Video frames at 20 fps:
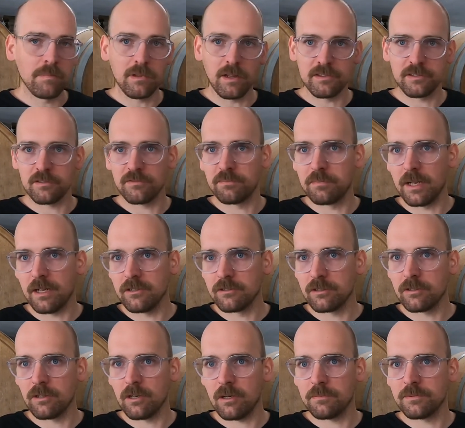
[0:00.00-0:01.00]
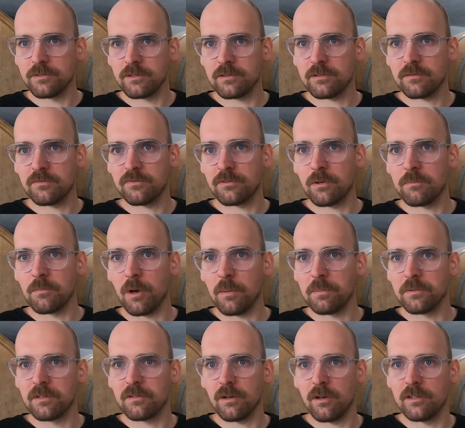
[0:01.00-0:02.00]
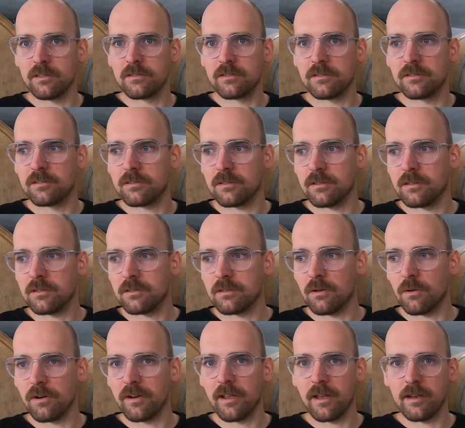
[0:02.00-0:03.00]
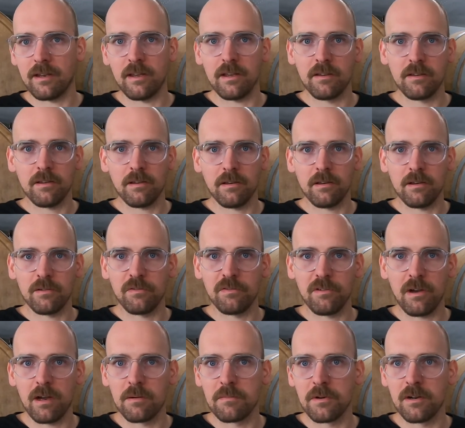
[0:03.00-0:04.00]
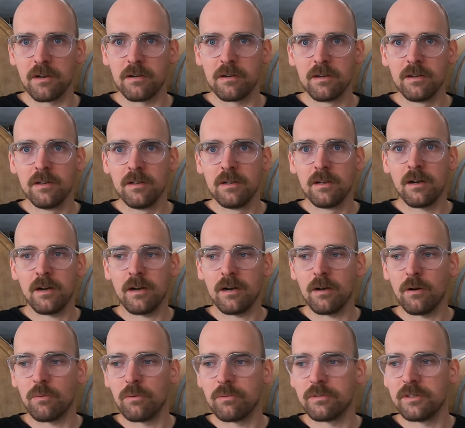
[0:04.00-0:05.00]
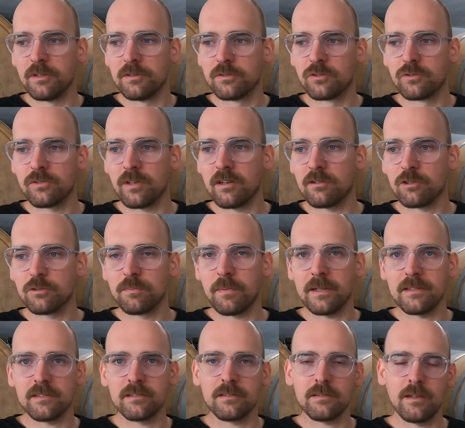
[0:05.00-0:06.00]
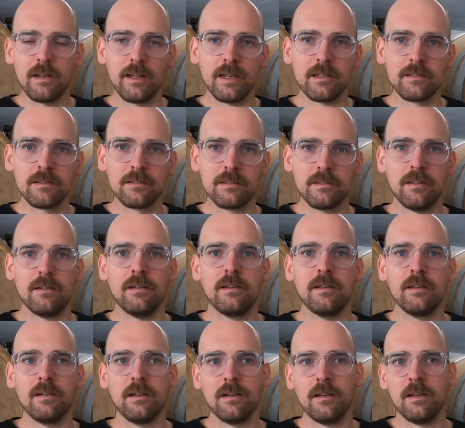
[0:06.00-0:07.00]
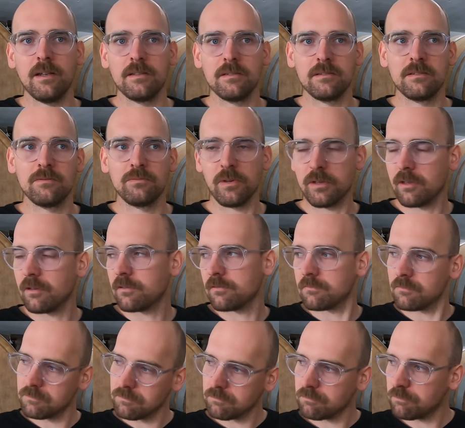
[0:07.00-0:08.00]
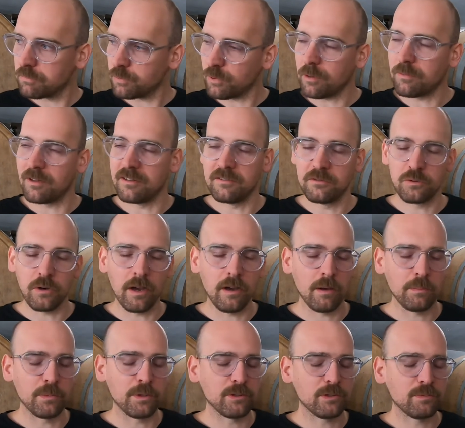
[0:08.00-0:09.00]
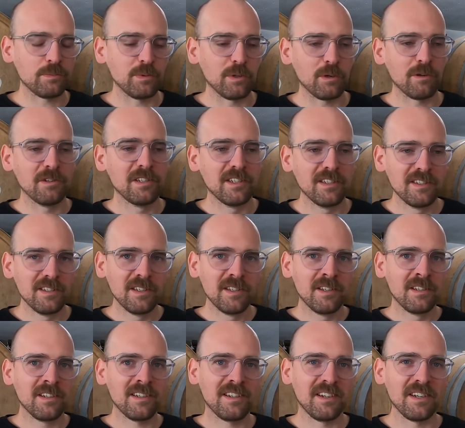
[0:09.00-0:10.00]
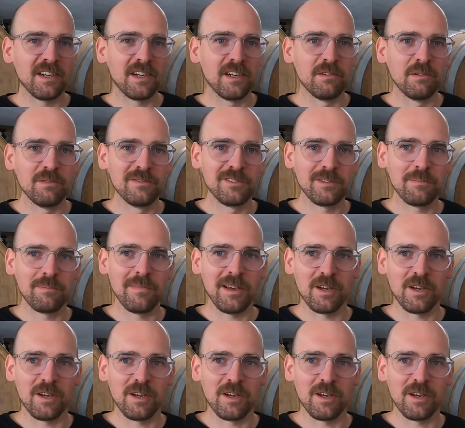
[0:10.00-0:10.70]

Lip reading: lots of Belgian hops from Hoppekreuz. It's an organic farmer. Used their Spalte Select, and we can probably dry up this beer with some